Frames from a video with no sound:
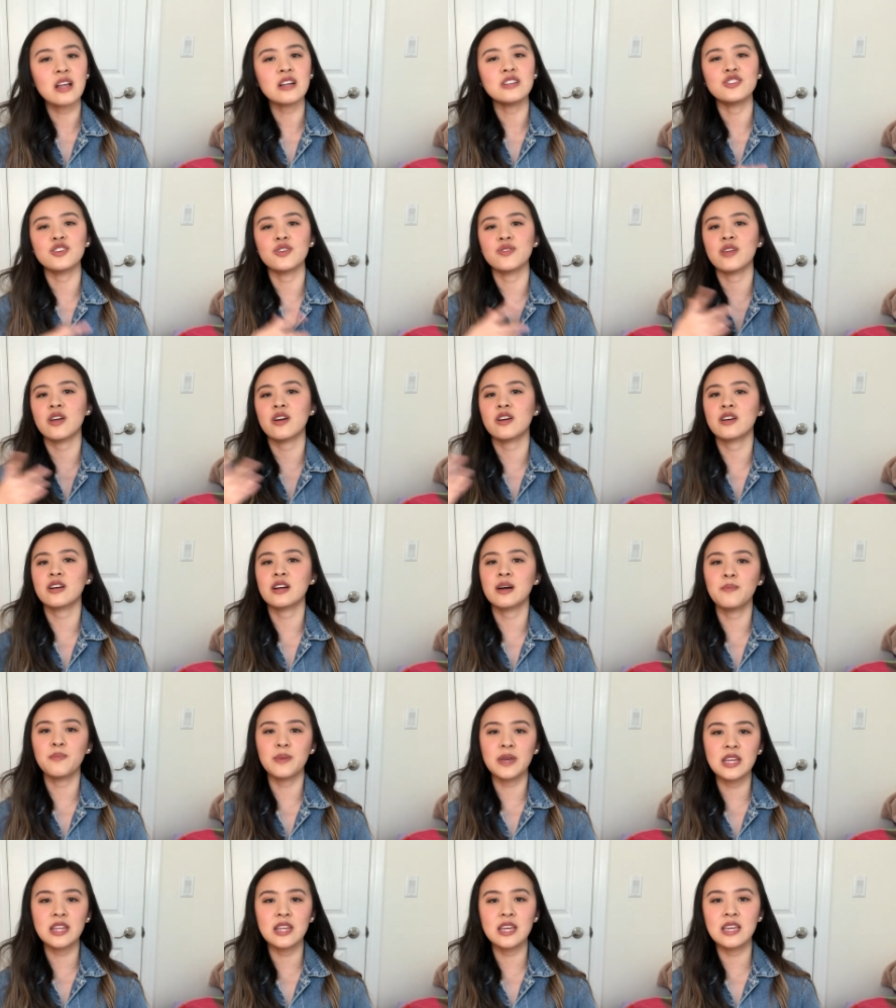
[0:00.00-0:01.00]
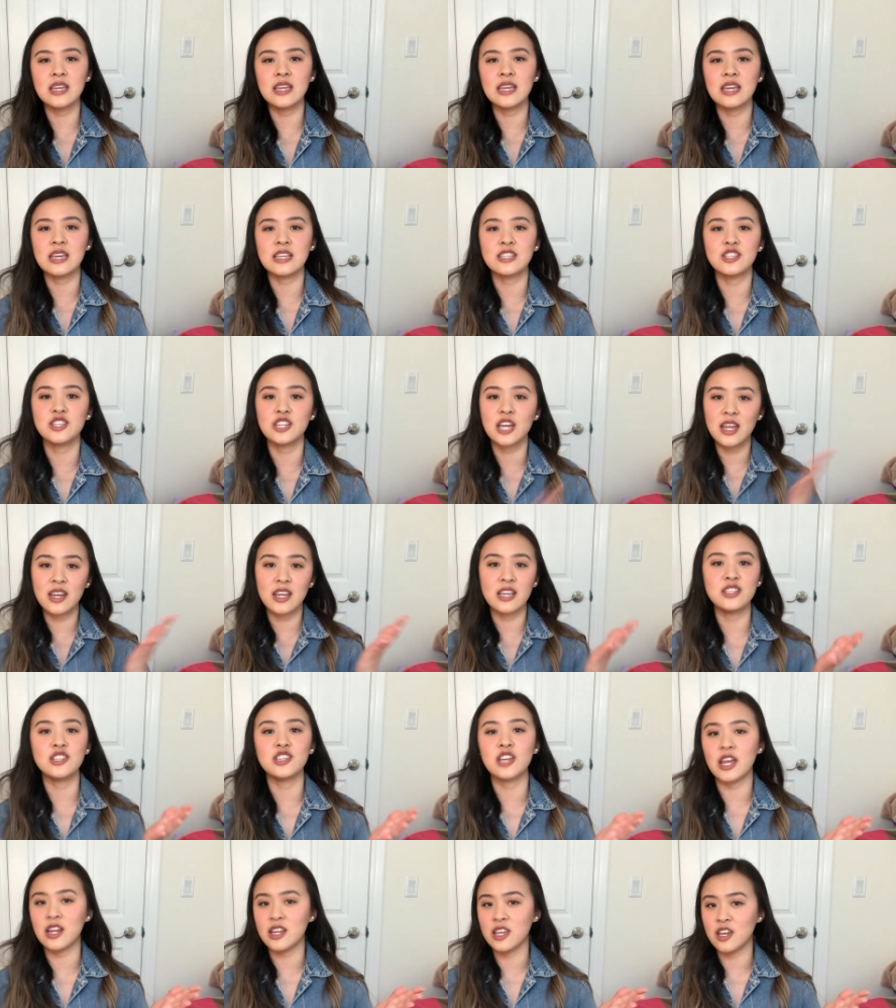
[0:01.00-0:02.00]
So they're competing, Jen and
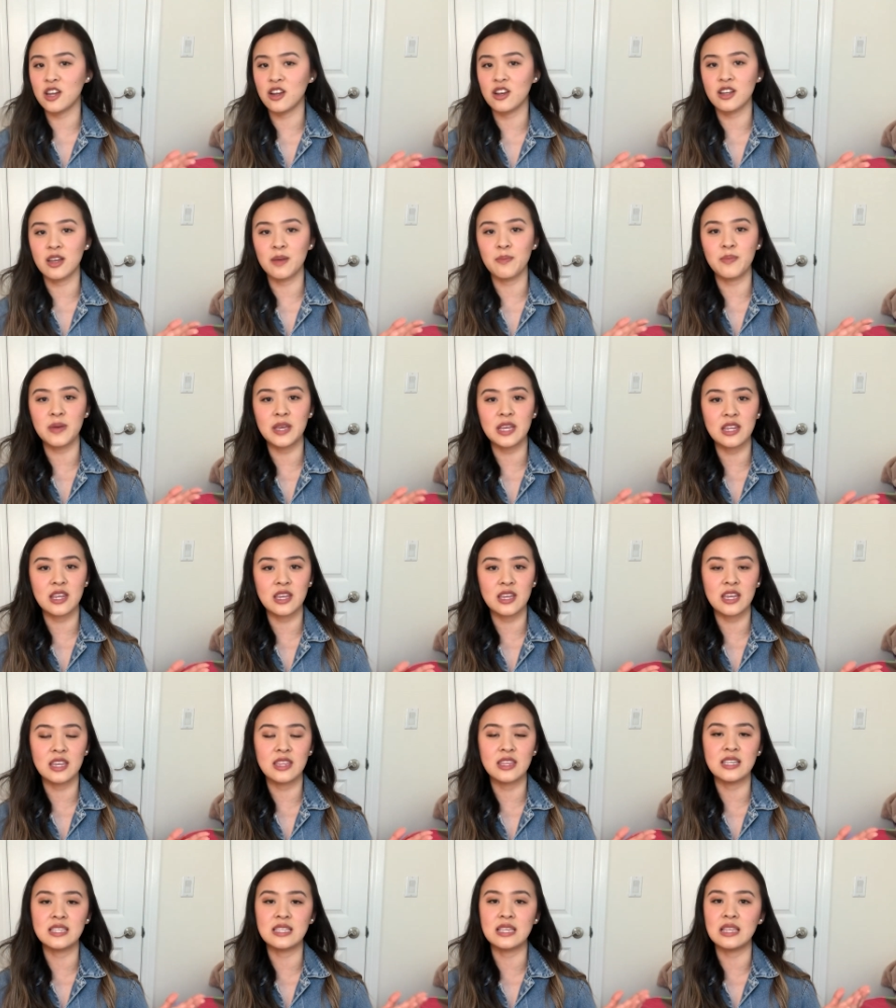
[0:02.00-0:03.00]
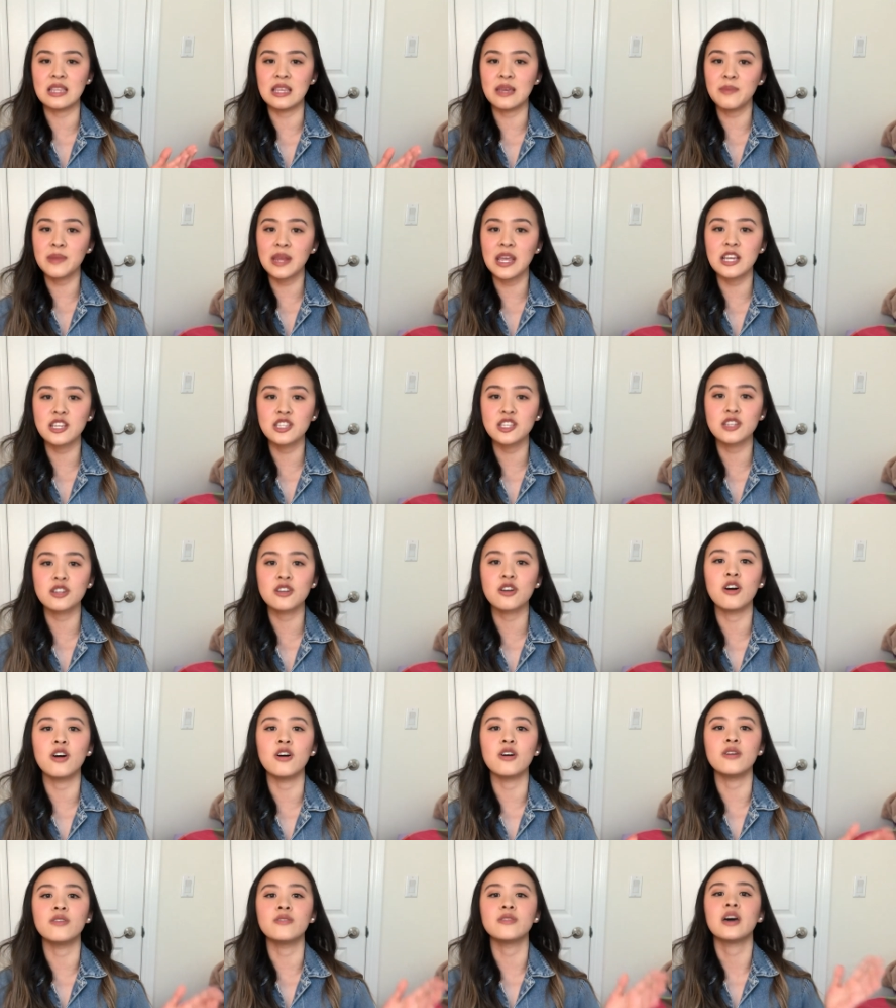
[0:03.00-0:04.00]
Jenny are competing in this elimination
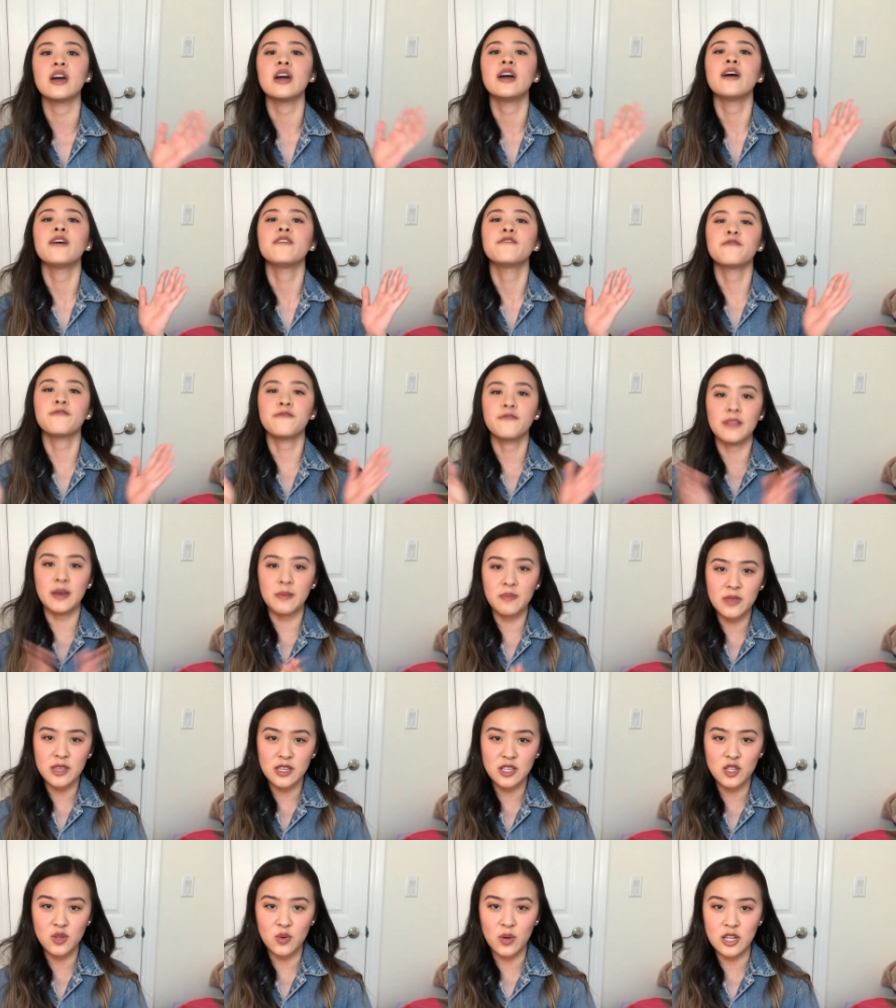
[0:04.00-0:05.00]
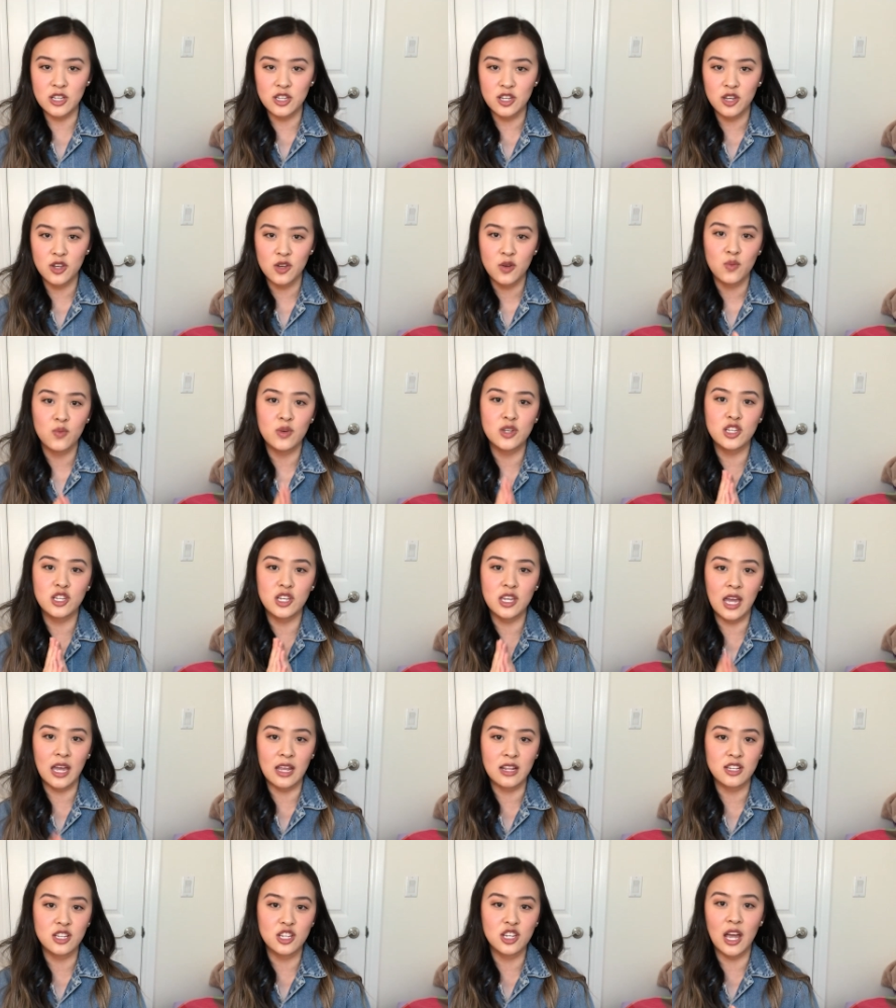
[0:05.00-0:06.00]
called Flip the Switch, which
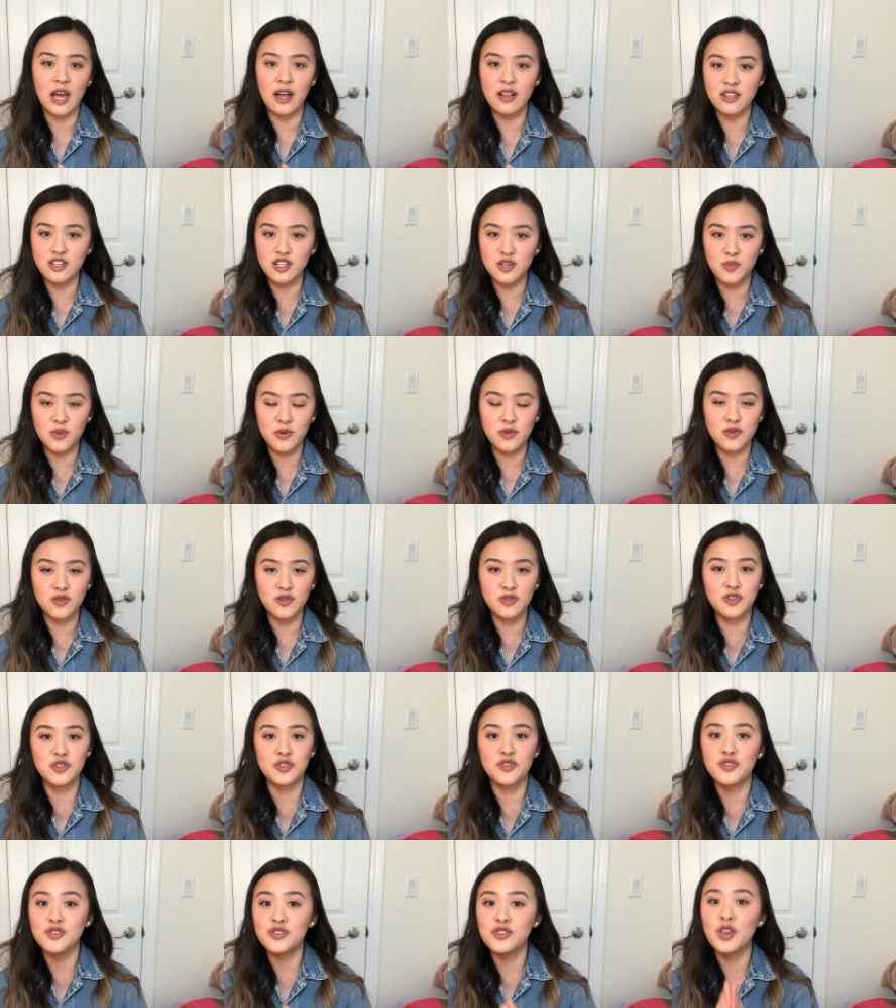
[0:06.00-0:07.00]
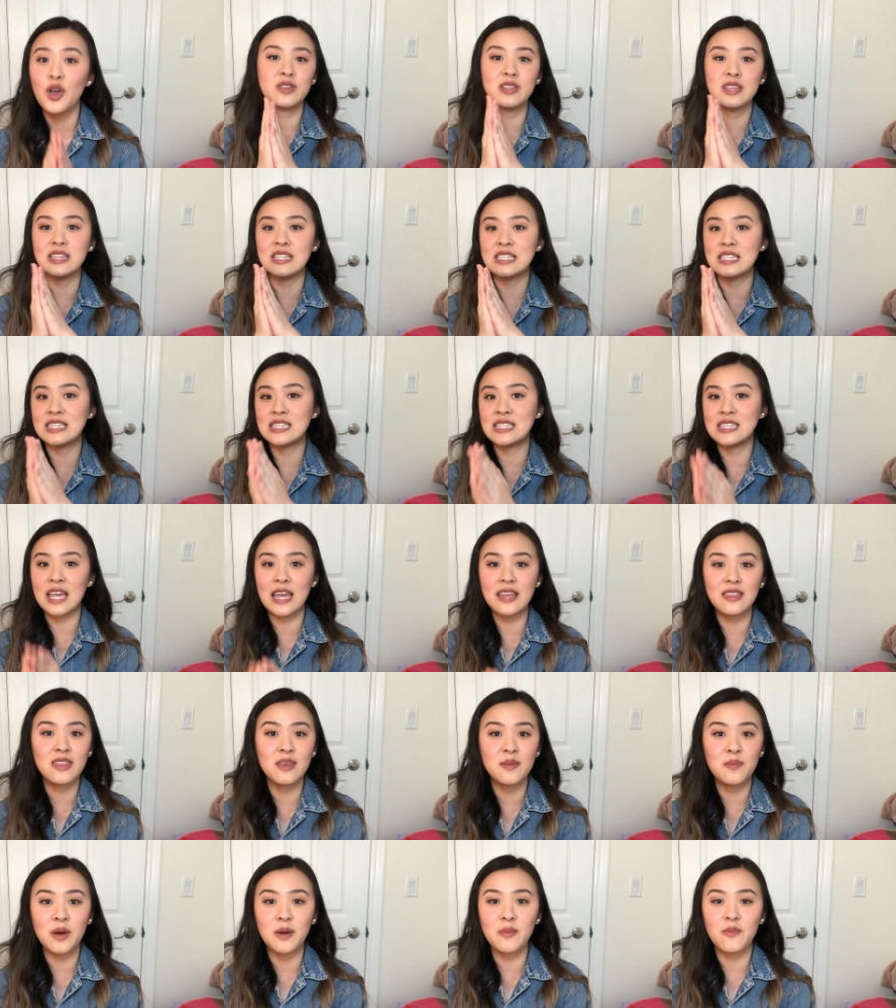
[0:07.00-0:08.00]
again, challenge producers really set
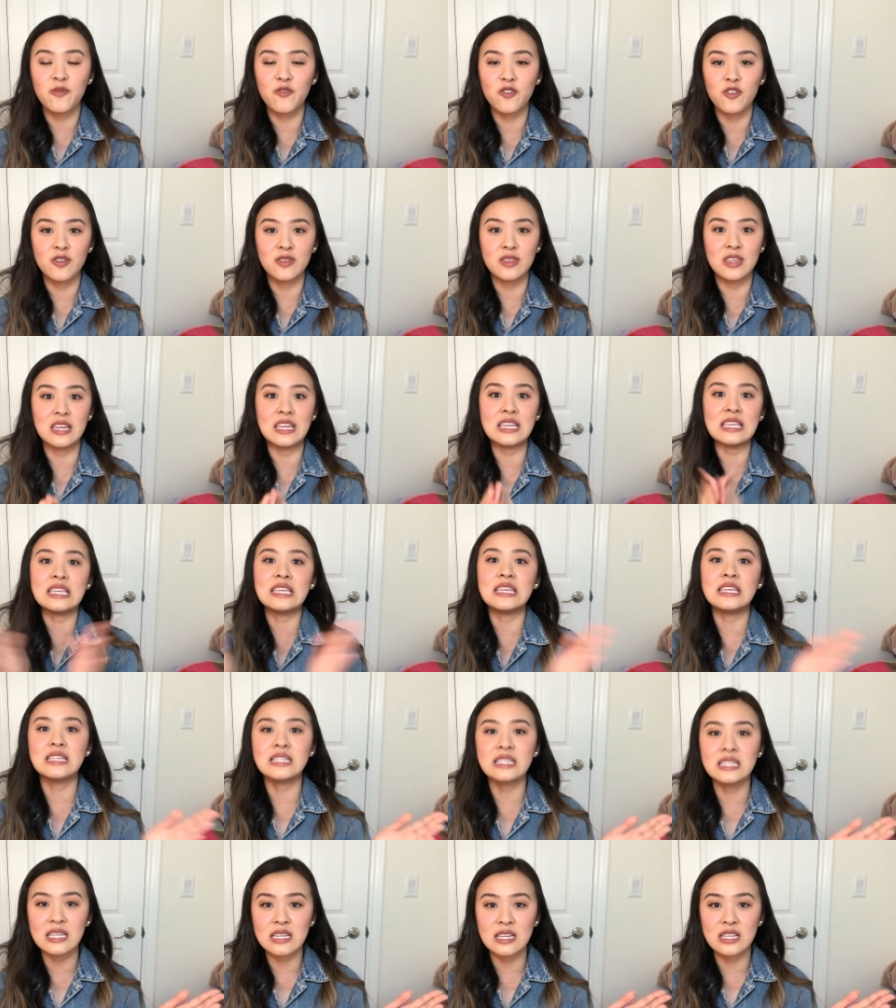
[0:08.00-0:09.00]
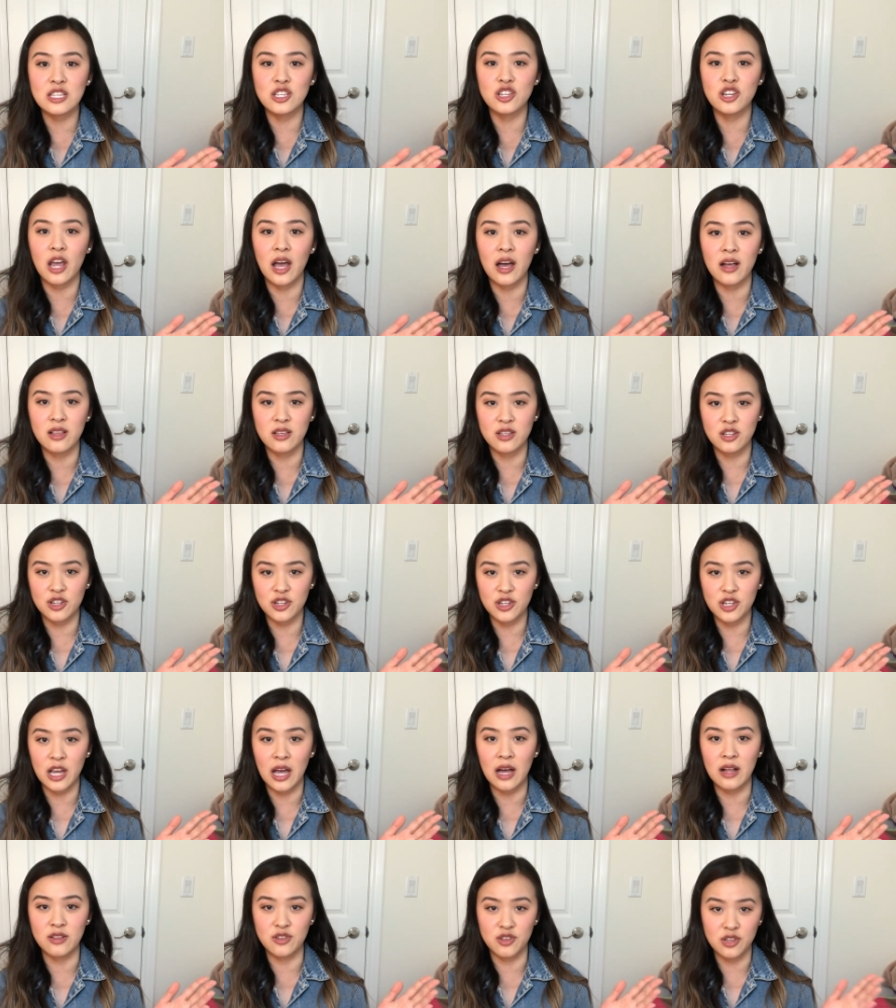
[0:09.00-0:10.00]
them up for the easiest challenge in
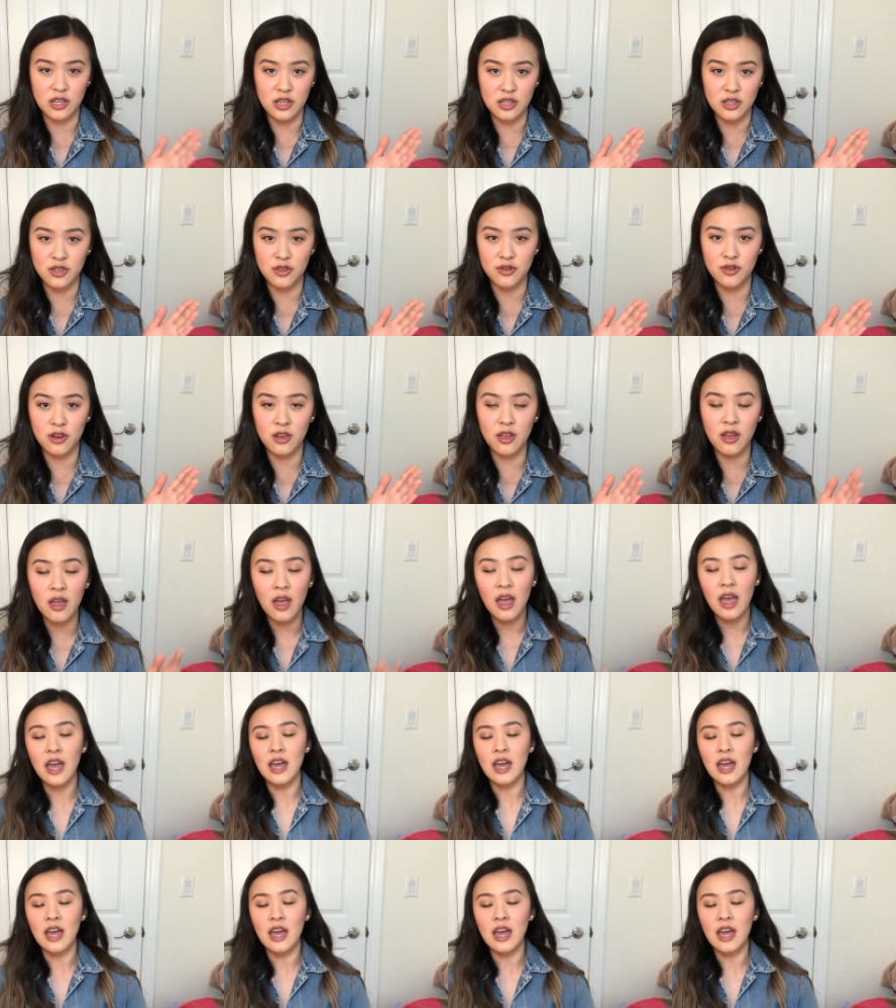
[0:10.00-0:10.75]
challenge history.